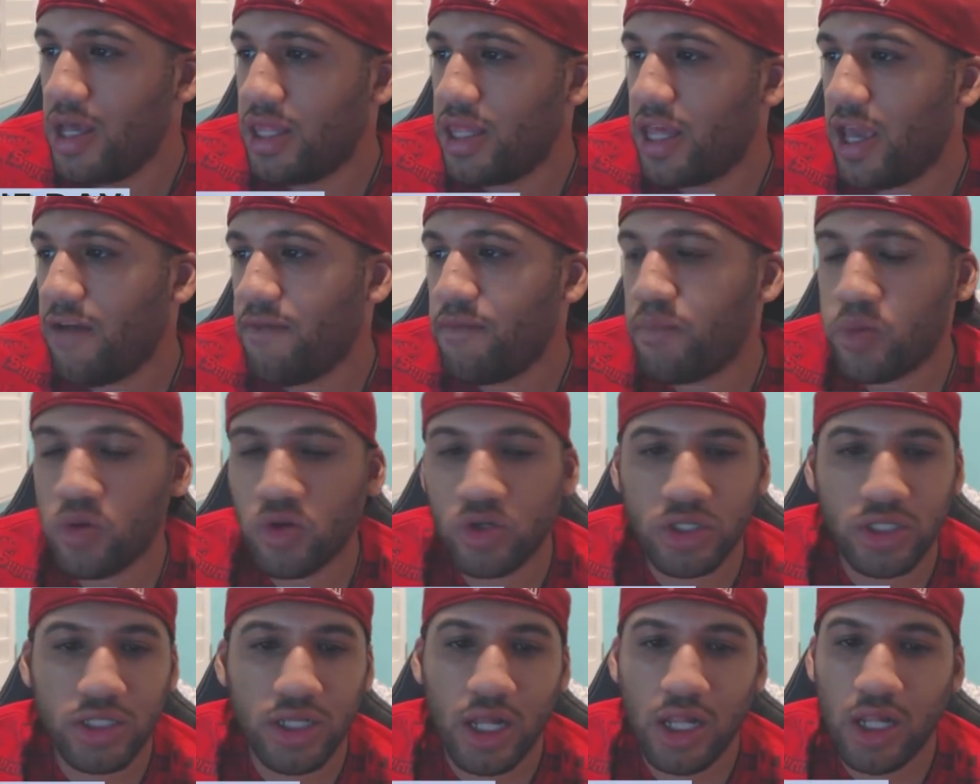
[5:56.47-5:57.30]
They have
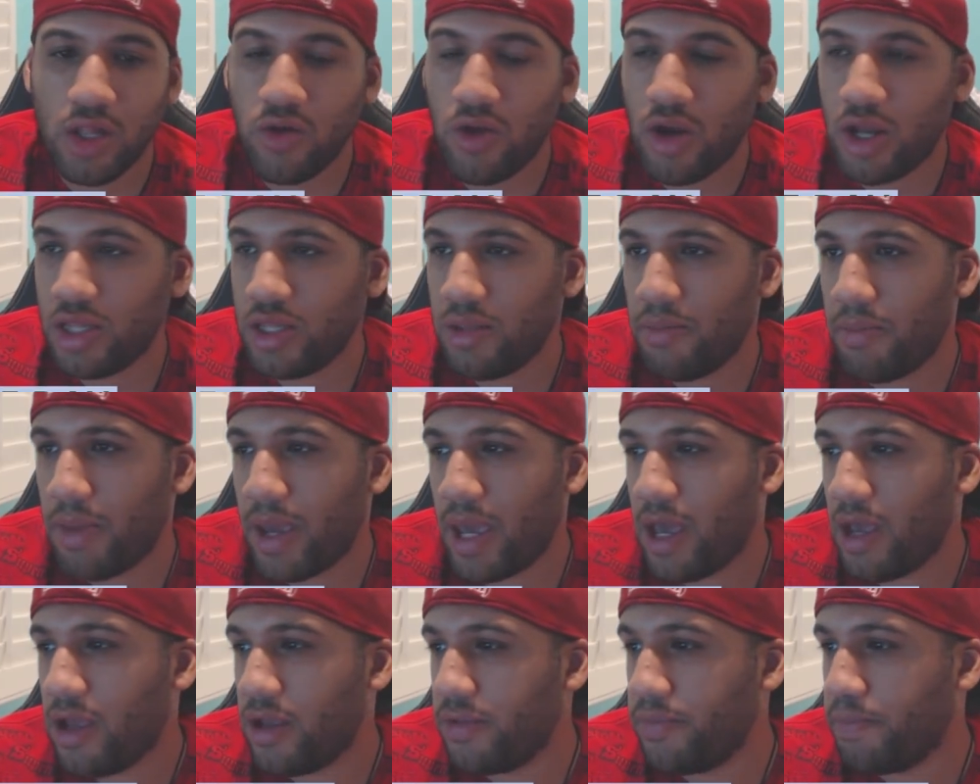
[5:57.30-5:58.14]
Porcello on the
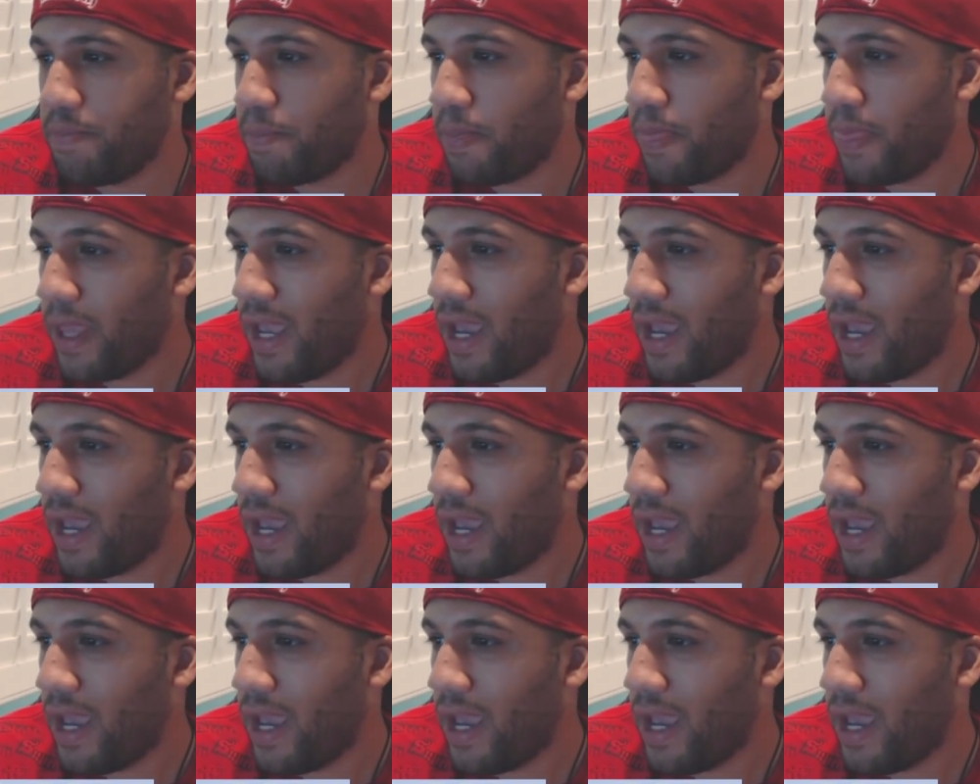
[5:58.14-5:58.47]
mound.